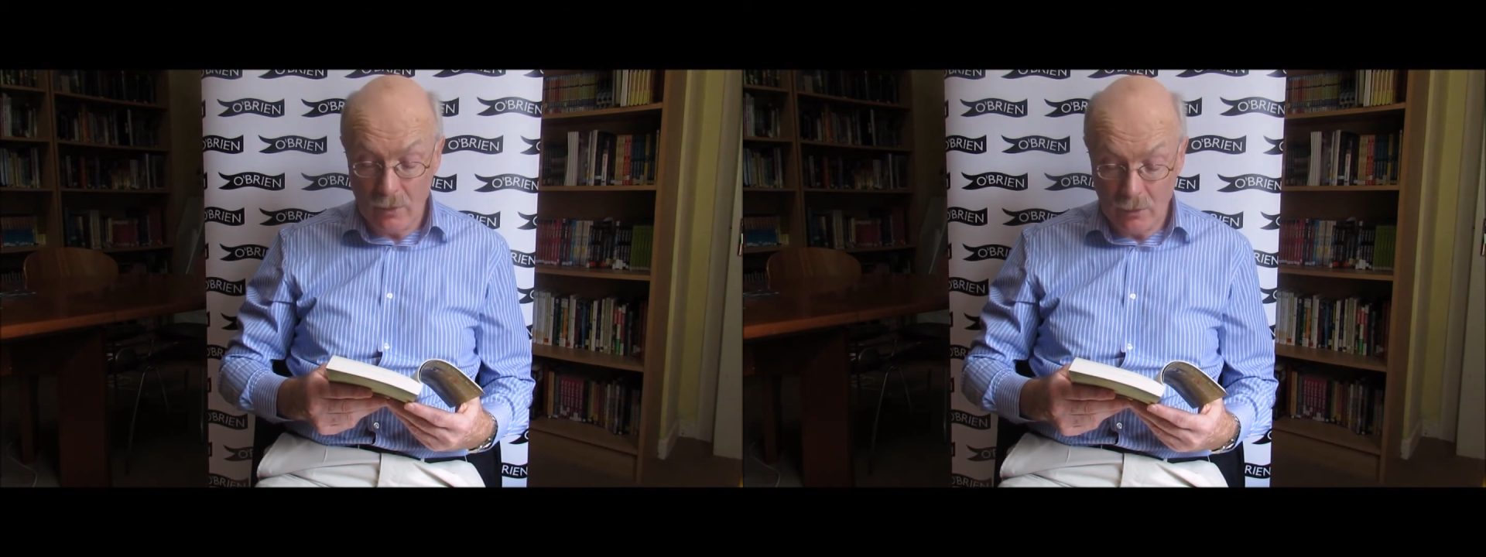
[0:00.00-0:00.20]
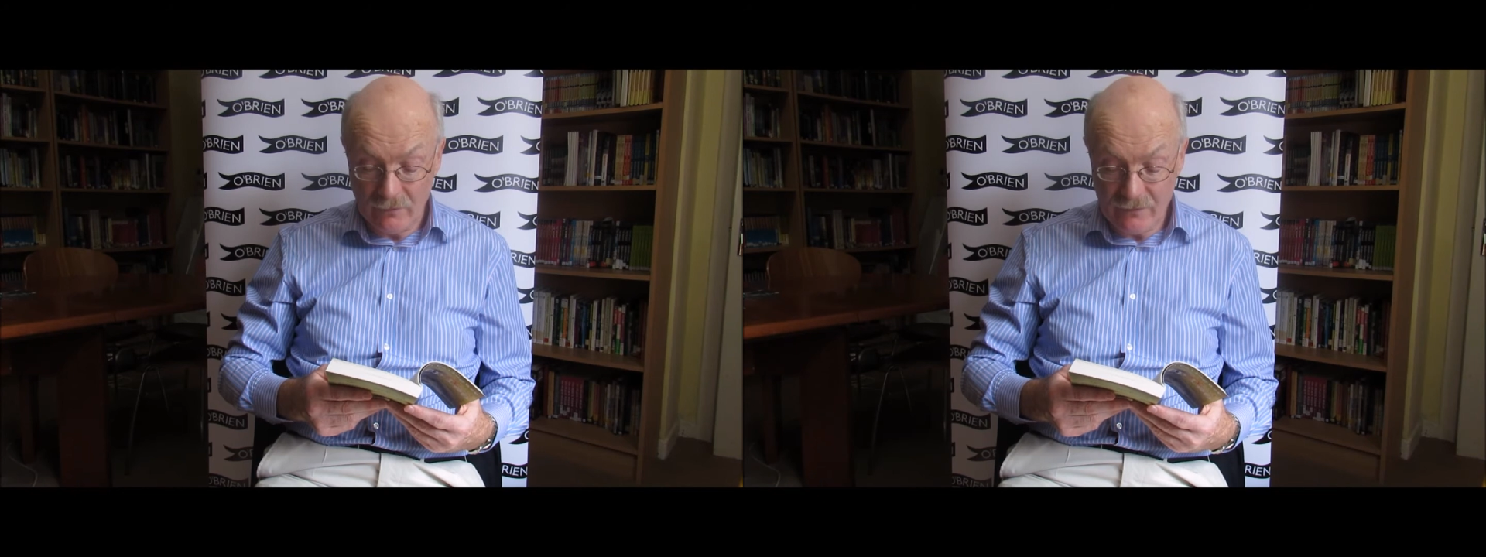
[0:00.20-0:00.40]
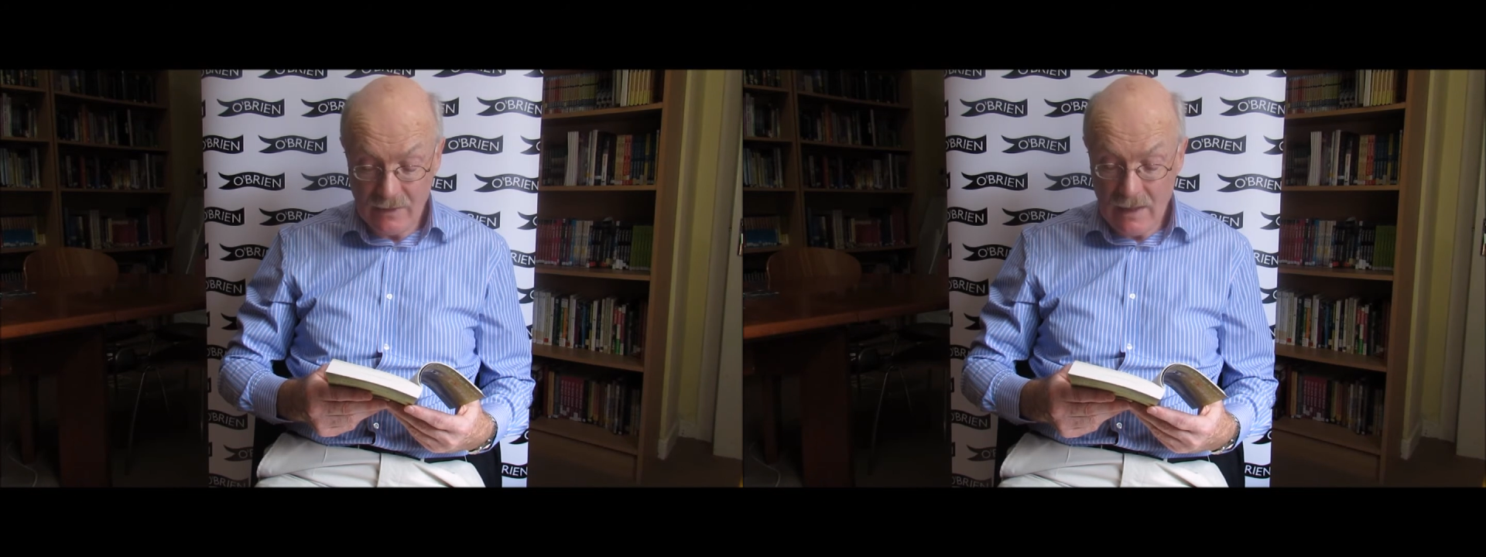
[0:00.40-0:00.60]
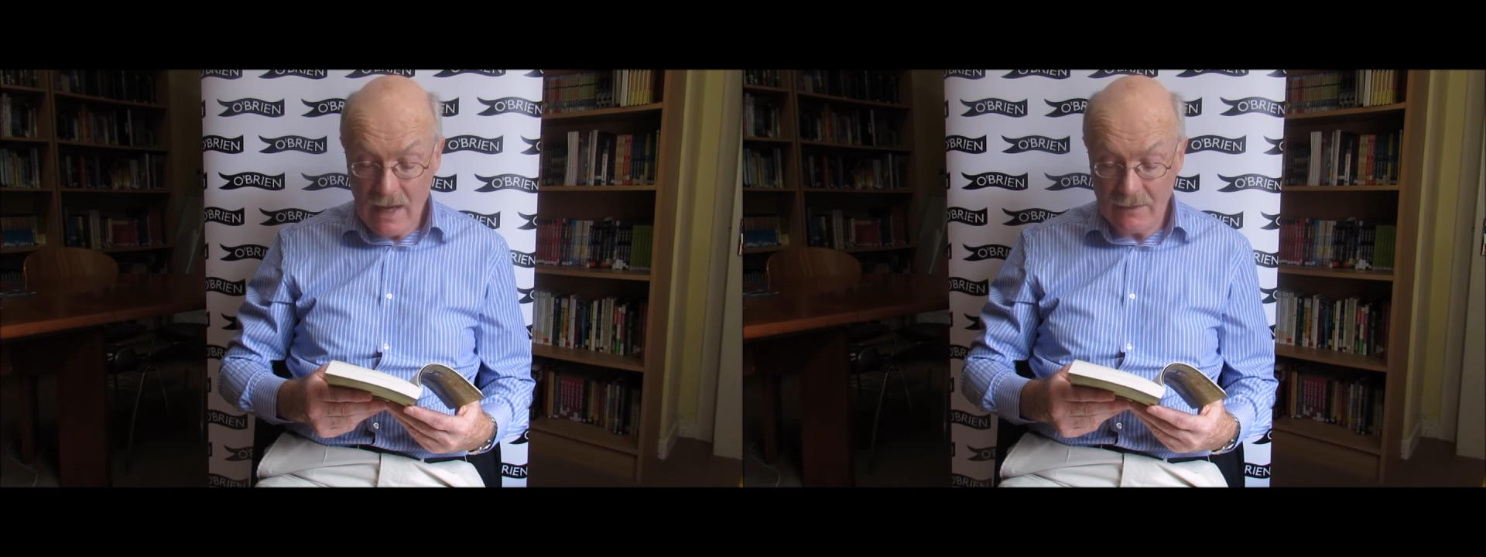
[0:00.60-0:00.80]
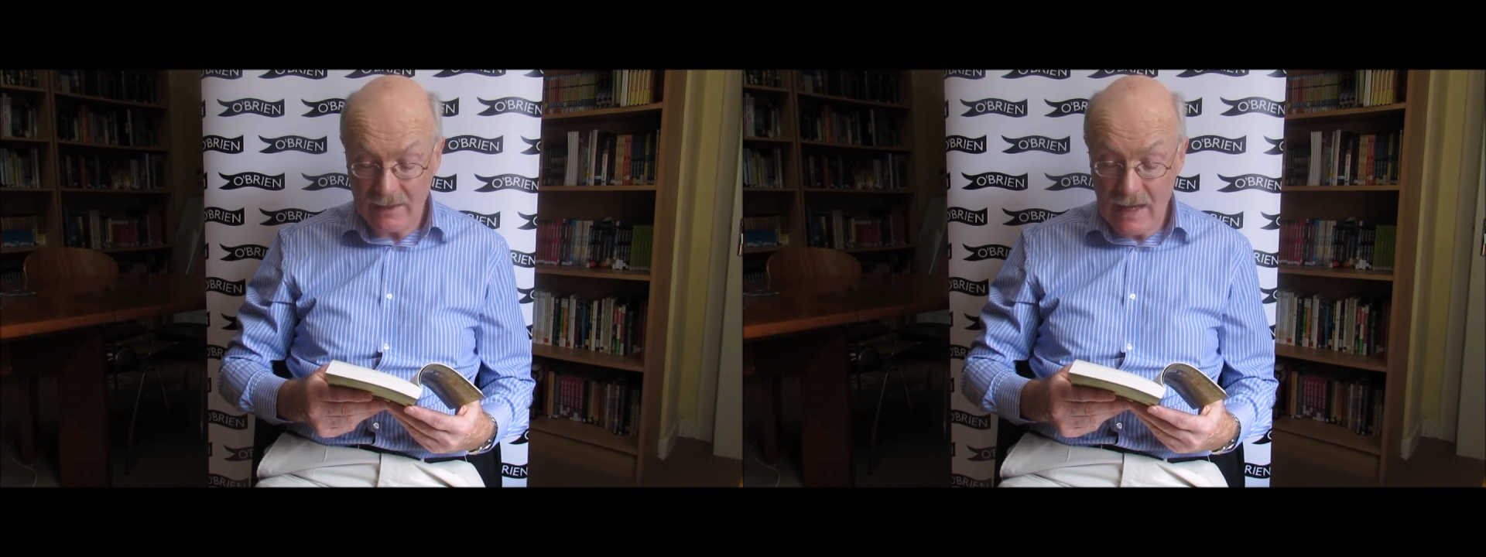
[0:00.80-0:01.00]
move,
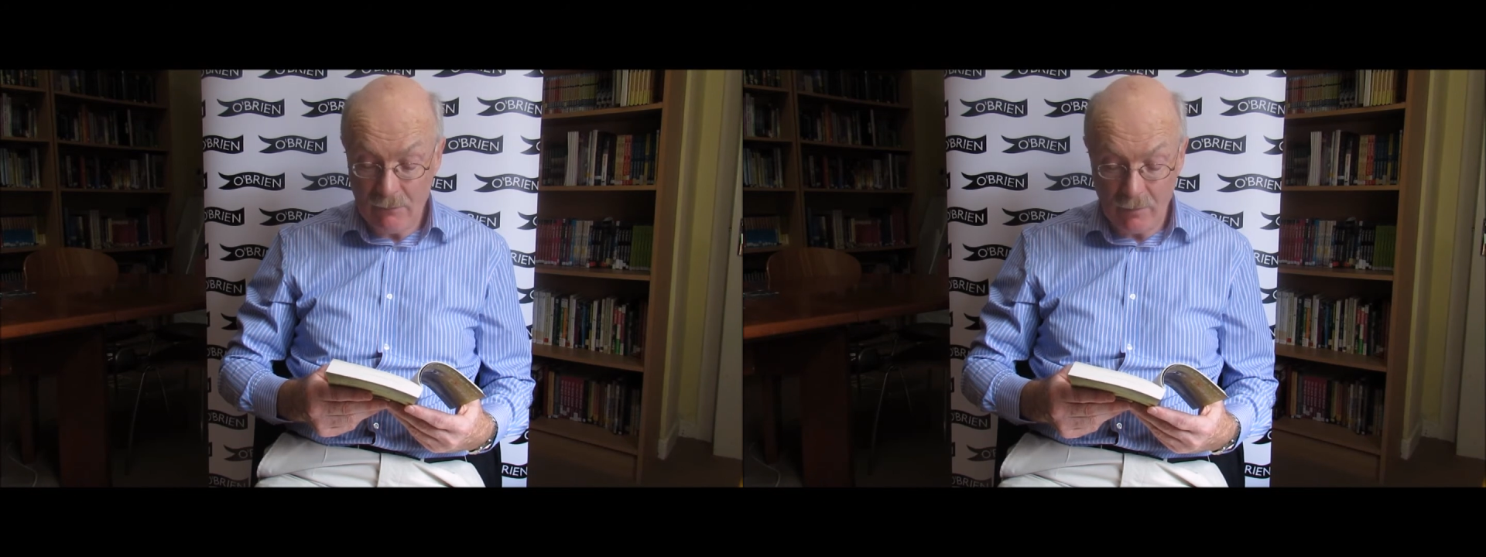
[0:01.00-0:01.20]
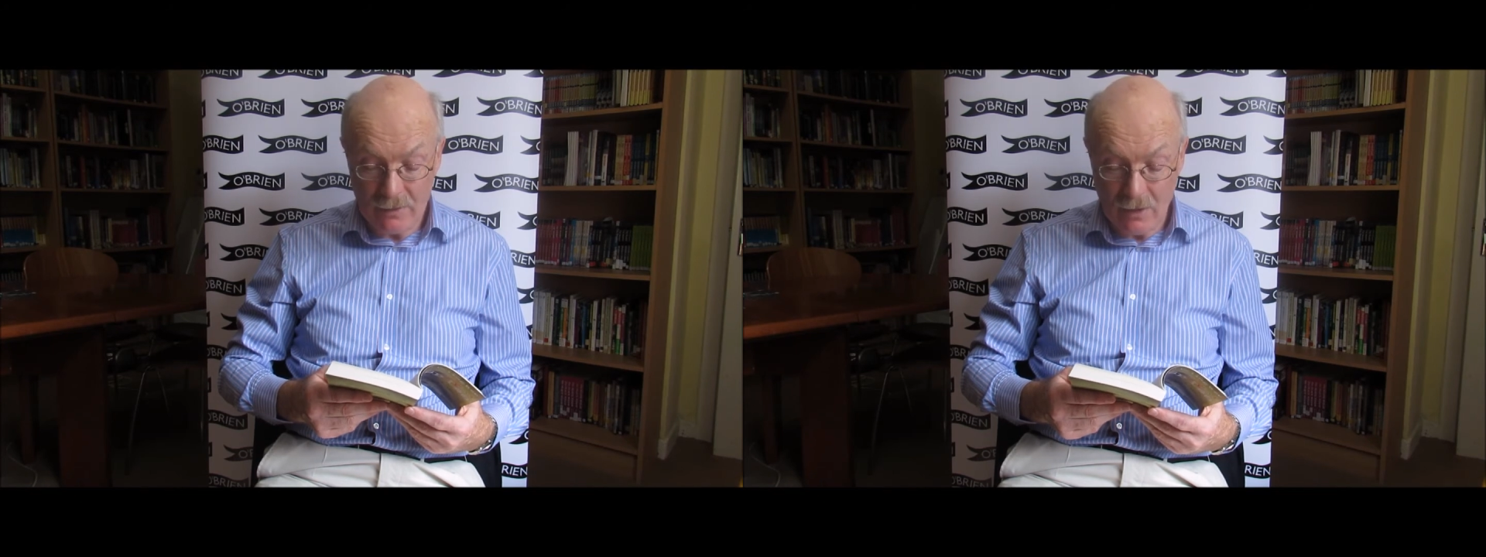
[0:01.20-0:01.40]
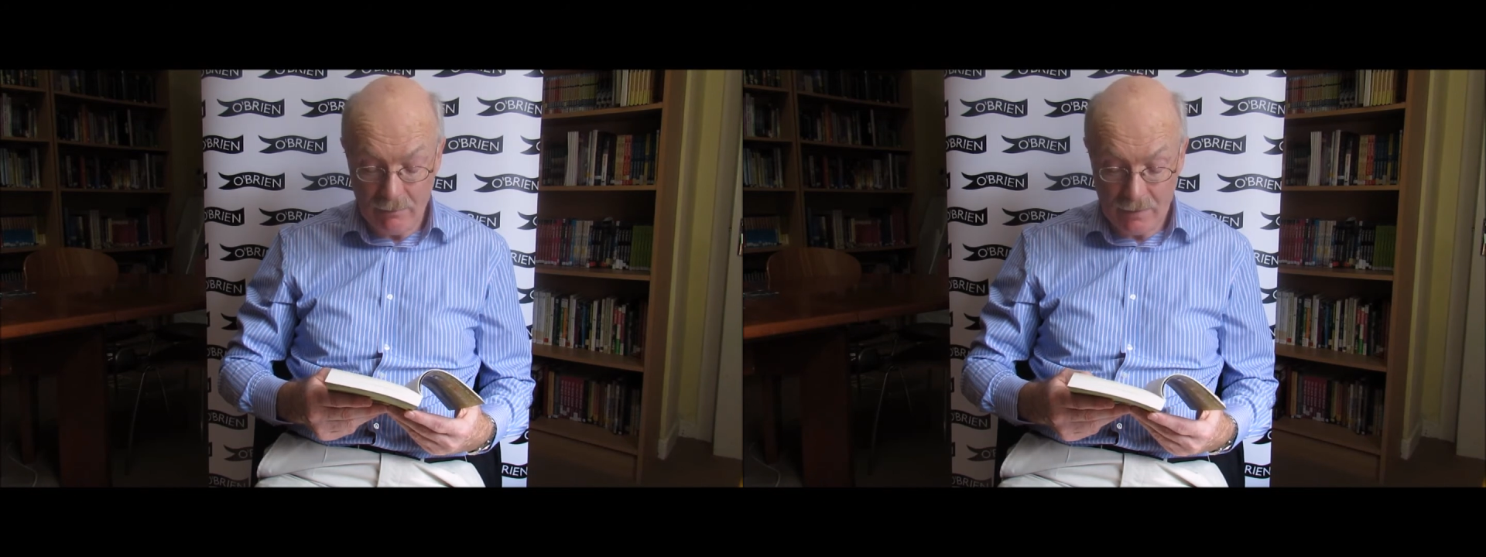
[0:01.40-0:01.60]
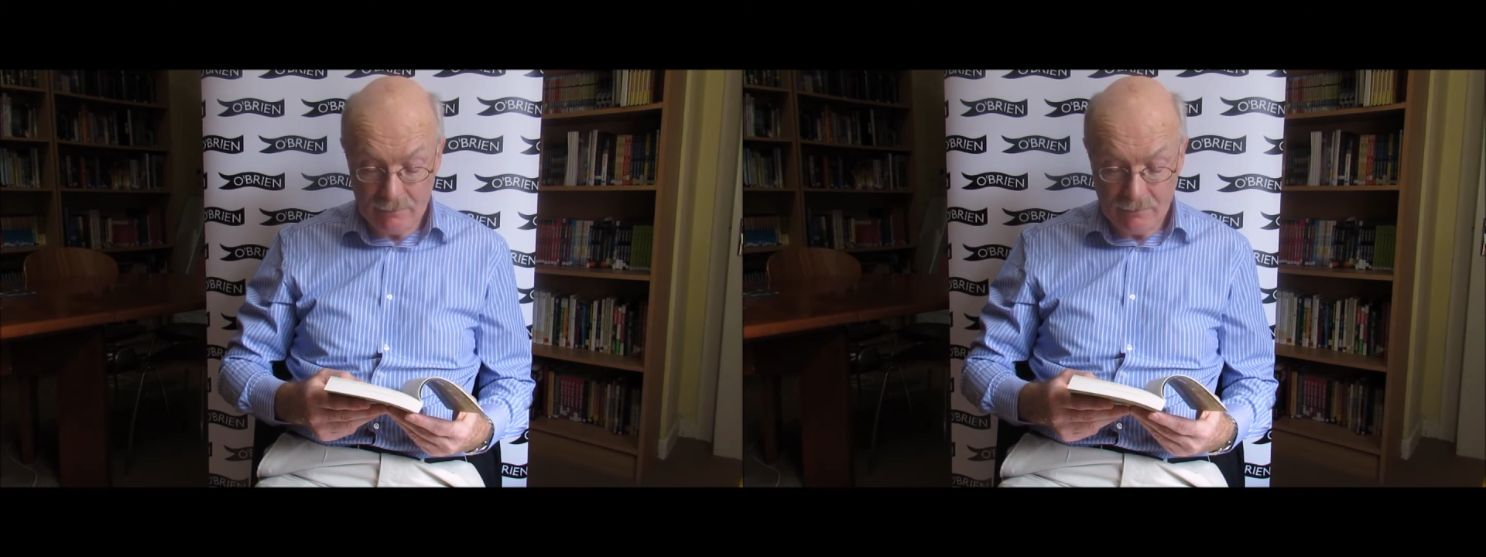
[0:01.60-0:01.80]
and the game would be up.